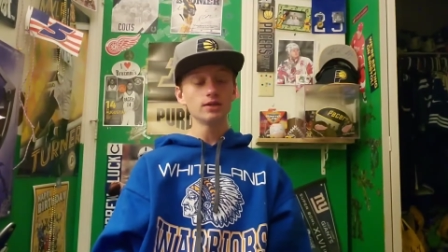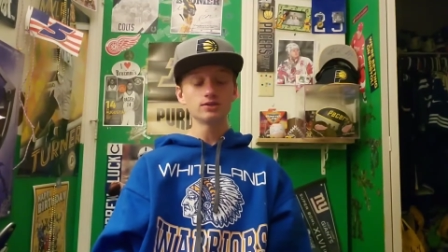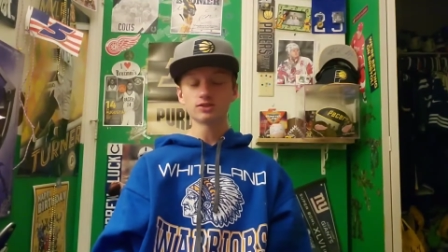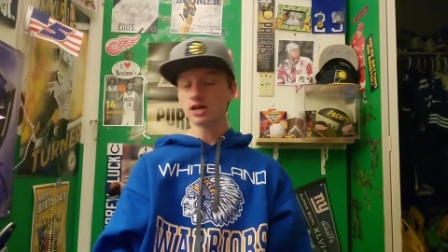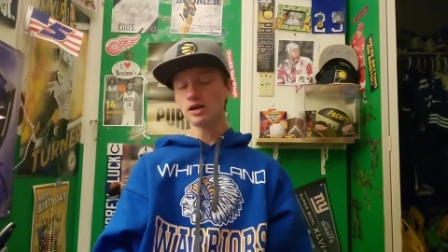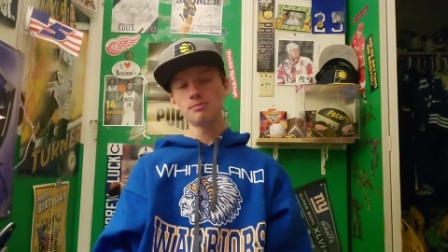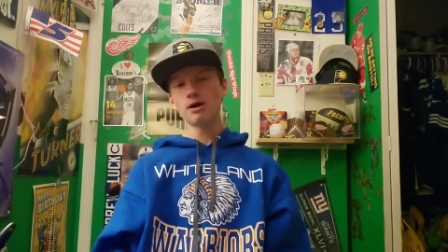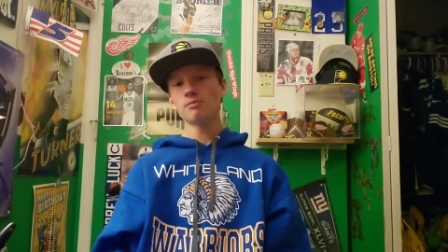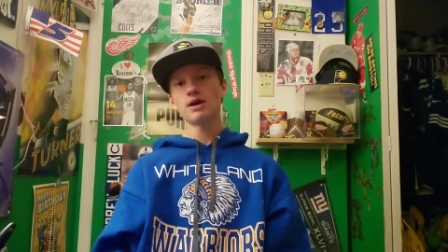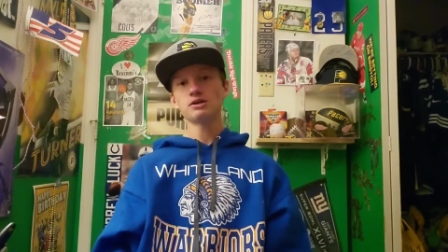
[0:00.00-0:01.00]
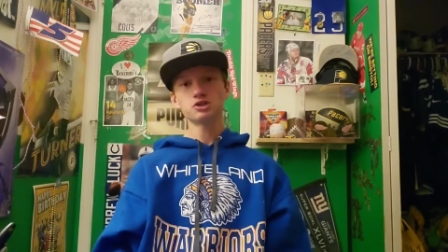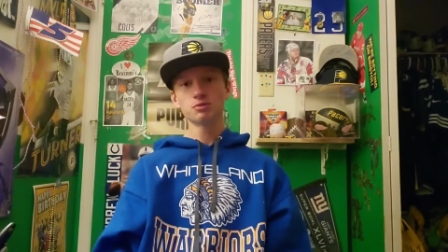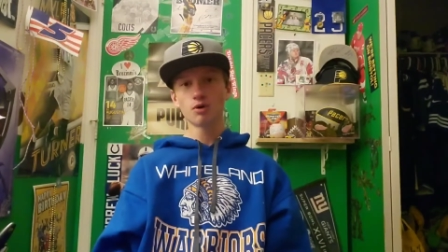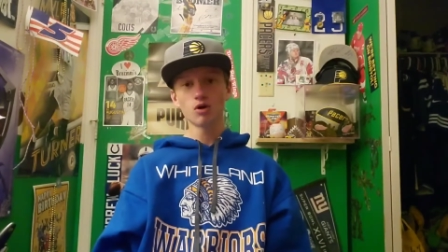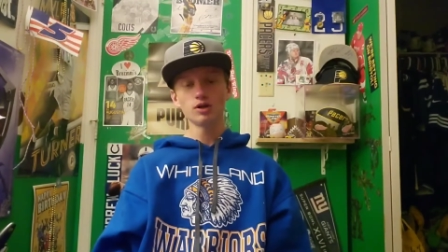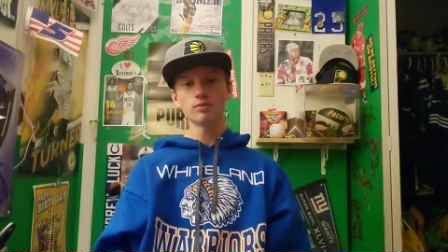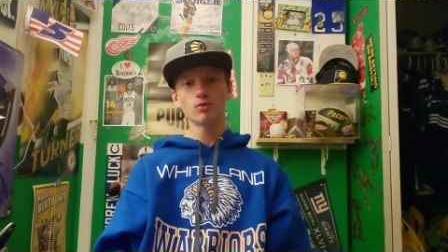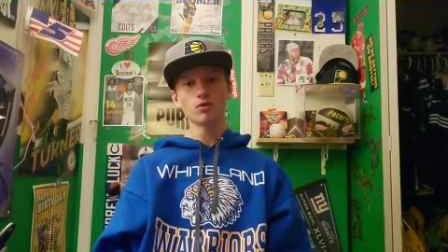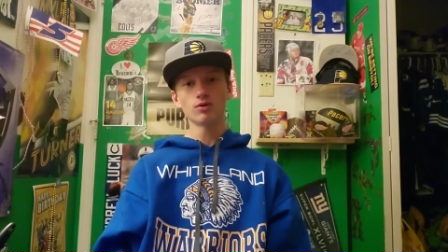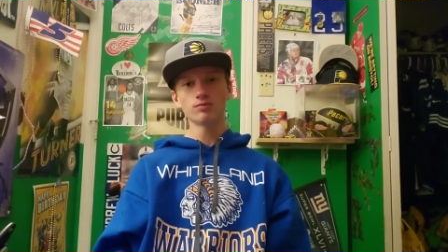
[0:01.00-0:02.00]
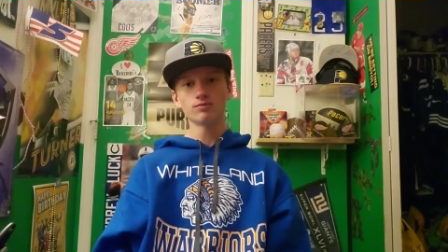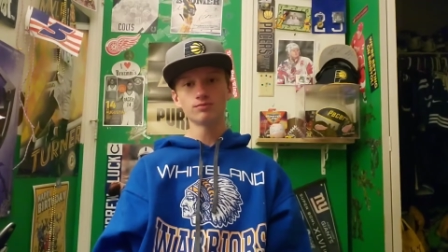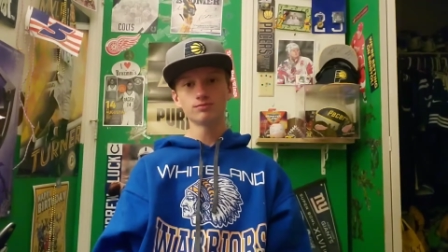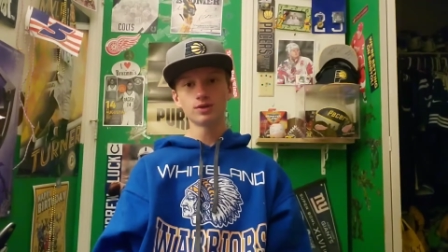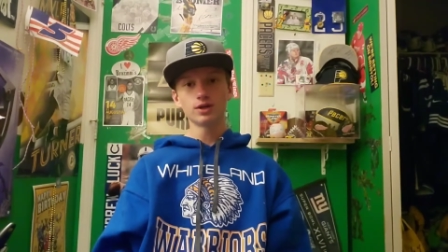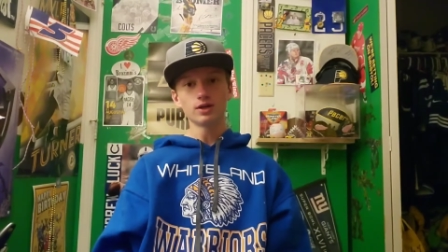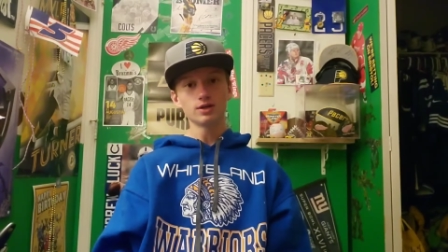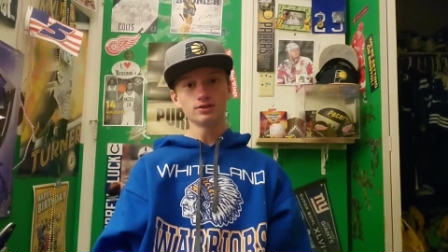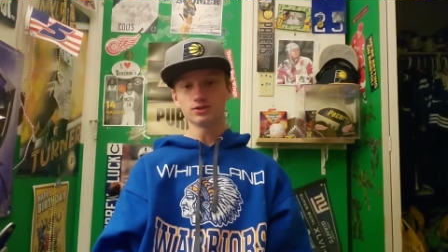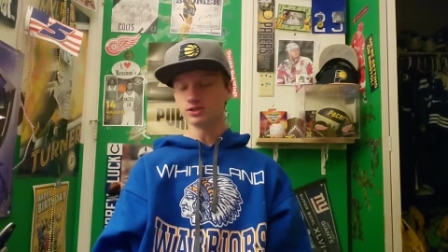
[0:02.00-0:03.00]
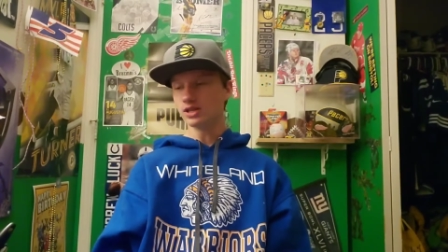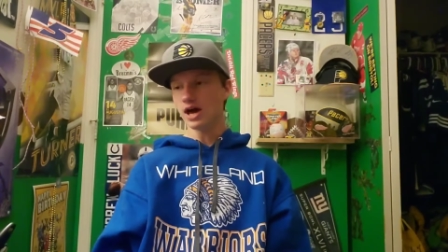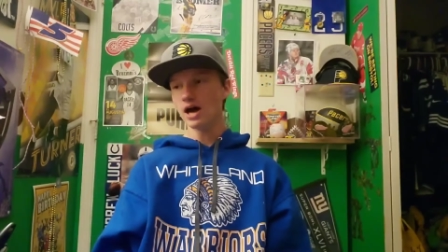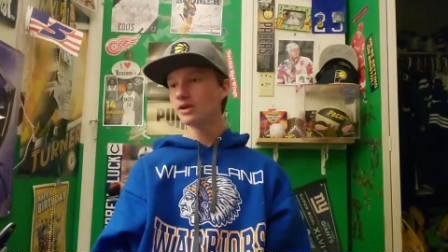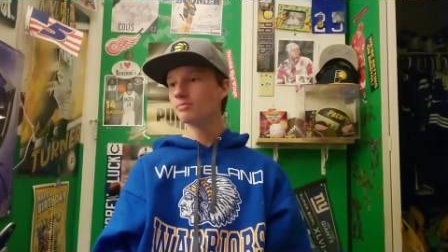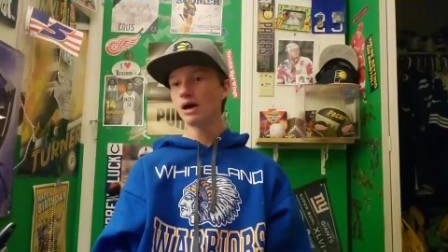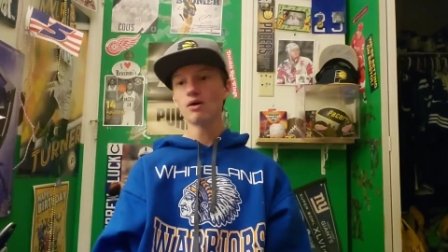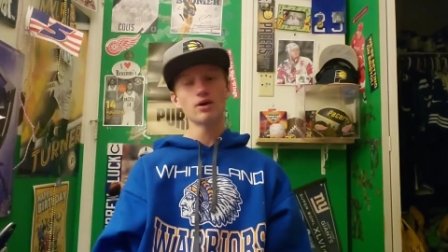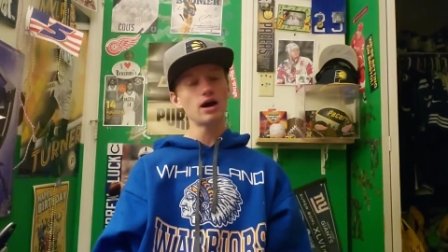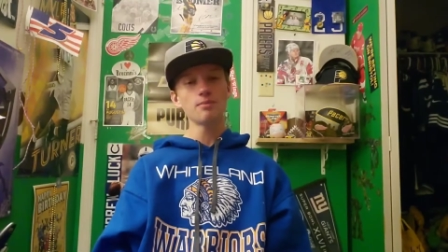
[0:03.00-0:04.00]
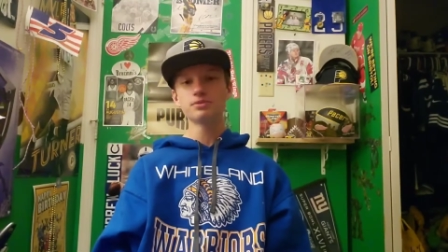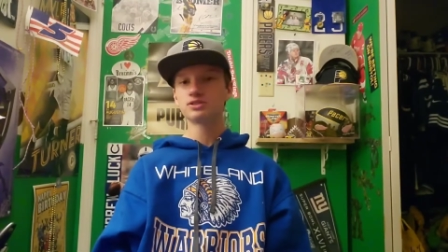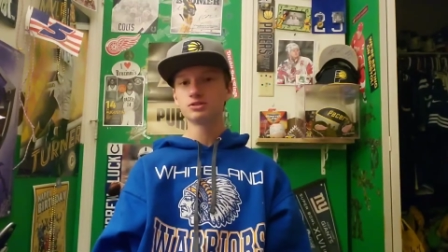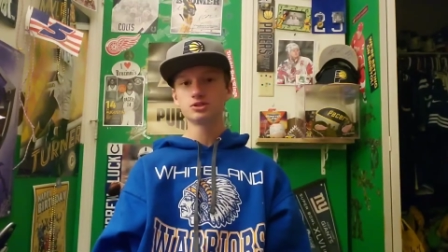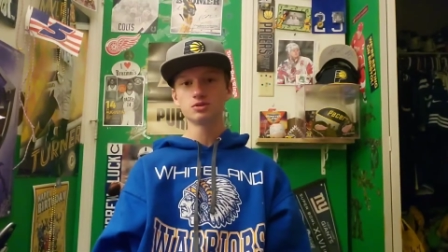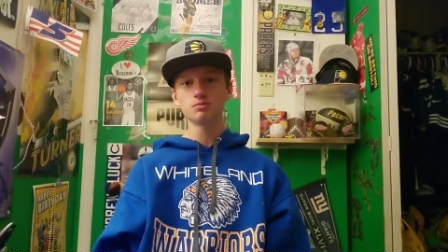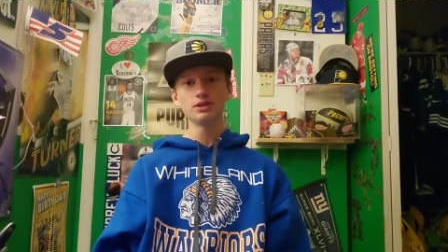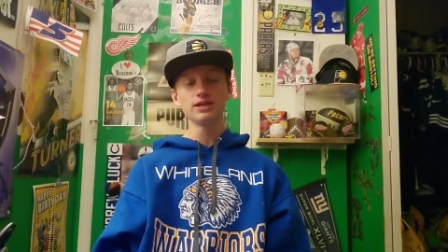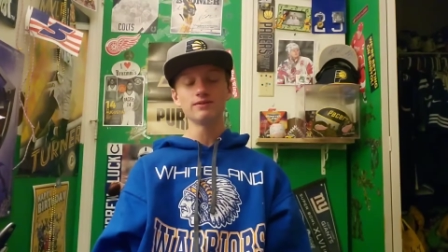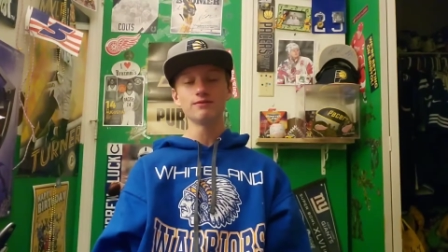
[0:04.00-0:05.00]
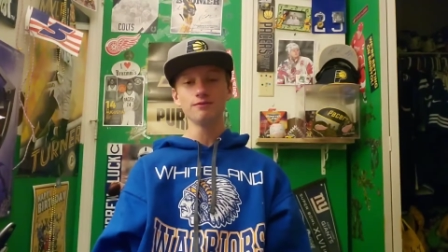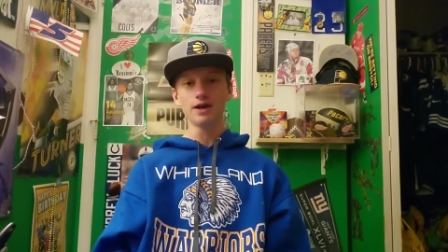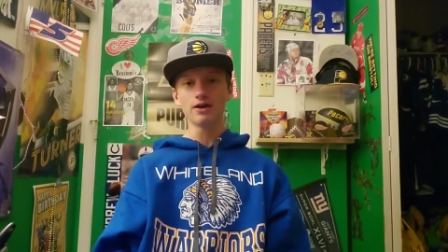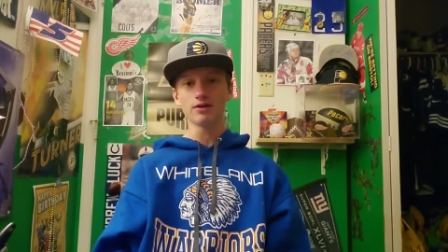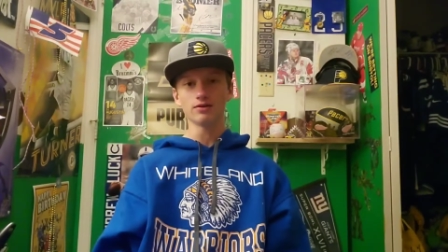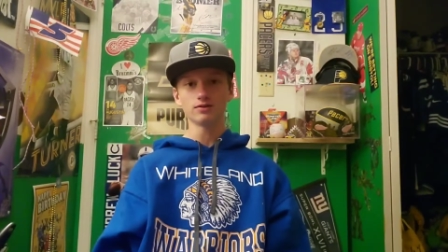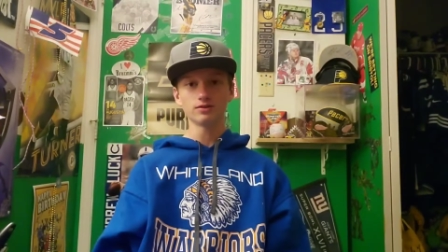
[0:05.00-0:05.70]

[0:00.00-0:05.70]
It's not about basketball anymore. It's not about competition being fair.